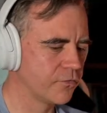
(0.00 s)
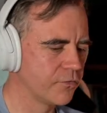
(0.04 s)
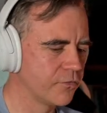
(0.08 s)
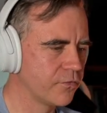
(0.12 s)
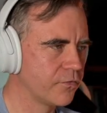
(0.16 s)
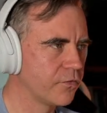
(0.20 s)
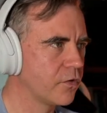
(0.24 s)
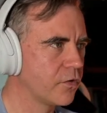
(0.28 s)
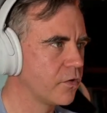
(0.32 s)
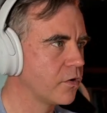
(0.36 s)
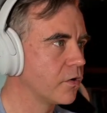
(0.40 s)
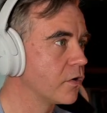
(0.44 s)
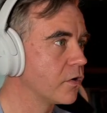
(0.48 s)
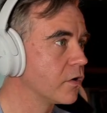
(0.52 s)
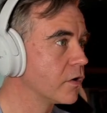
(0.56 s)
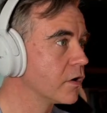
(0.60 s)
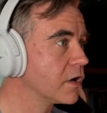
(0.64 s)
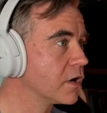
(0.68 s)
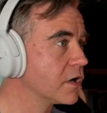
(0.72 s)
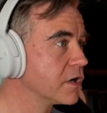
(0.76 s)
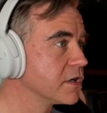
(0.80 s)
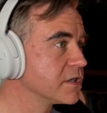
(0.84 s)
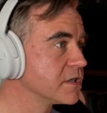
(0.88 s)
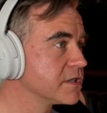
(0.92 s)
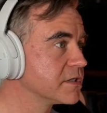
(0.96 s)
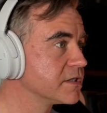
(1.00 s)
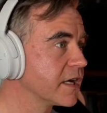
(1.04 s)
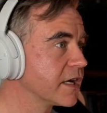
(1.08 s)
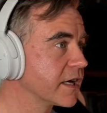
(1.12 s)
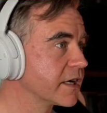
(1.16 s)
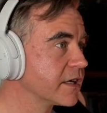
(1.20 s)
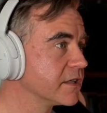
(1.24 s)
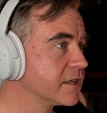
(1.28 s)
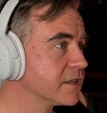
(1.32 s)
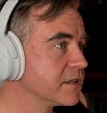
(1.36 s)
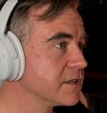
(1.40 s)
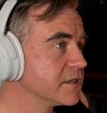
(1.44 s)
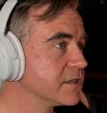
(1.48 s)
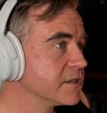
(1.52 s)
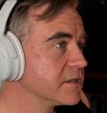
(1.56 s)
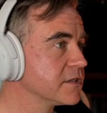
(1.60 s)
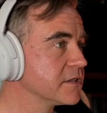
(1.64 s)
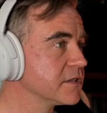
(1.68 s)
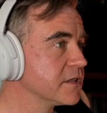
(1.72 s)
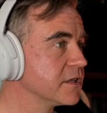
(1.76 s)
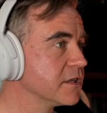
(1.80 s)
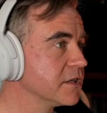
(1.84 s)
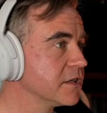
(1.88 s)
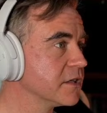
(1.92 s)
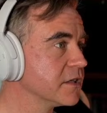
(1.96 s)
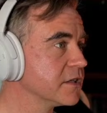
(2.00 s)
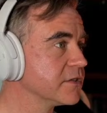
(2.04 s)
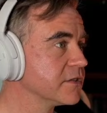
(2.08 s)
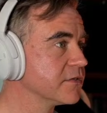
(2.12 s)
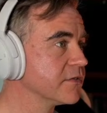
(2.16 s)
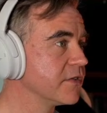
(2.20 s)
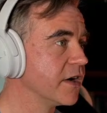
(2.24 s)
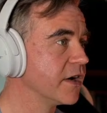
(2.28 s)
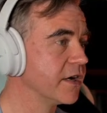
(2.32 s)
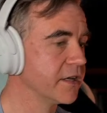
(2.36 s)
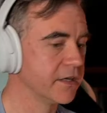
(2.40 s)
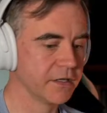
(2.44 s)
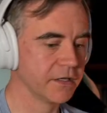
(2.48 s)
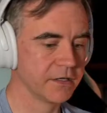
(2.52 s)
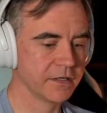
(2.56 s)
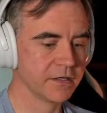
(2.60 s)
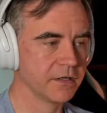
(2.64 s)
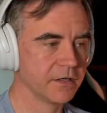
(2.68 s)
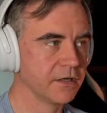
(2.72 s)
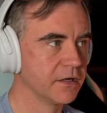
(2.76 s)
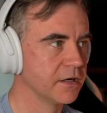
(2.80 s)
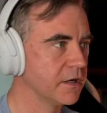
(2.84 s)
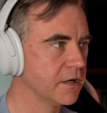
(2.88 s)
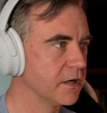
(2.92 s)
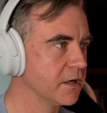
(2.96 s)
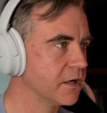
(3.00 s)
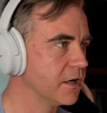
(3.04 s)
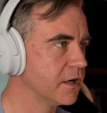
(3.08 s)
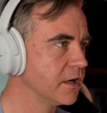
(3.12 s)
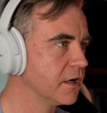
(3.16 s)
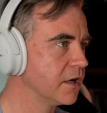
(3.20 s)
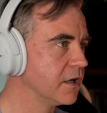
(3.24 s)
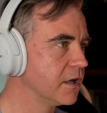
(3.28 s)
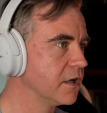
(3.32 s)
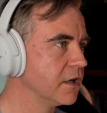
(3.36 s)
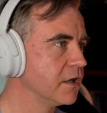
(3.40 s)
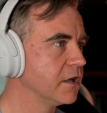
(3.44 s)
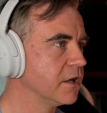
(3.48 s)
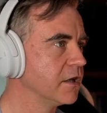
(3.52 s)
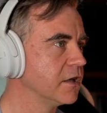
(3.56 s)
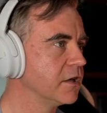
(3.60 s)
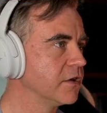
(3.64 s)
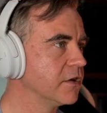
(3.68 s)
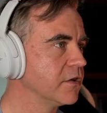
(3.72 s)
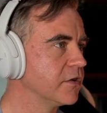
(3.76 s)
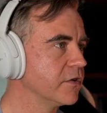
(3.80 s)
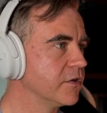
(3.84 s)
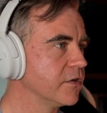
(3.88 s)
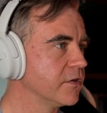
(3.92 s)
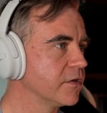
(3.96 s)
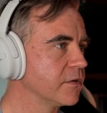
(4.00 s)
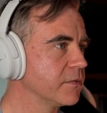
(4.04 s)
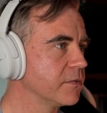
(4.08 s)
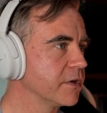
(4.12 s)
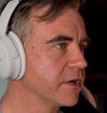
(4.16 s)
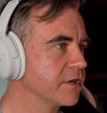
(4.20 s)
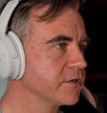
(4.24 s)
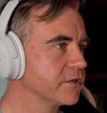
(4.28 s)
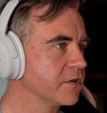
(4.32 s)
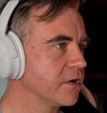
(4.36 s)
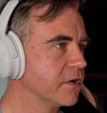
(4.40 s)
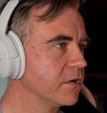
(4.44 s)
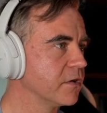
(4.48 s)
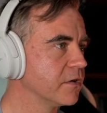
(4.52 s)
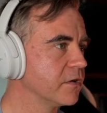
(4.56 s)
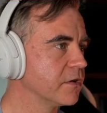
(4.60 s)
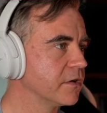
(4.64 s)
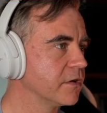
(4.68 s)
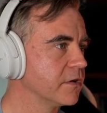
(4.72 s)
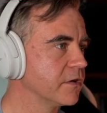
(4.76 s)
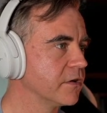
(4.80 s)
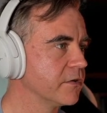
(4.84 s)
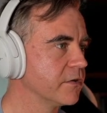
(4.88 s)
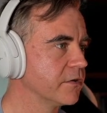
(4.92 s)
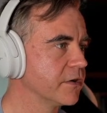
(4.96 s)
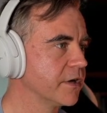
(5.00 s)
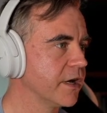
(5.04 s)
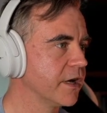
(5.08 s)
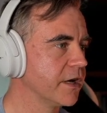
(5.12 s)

4 seconds. Let's find it. Please hold. Okay.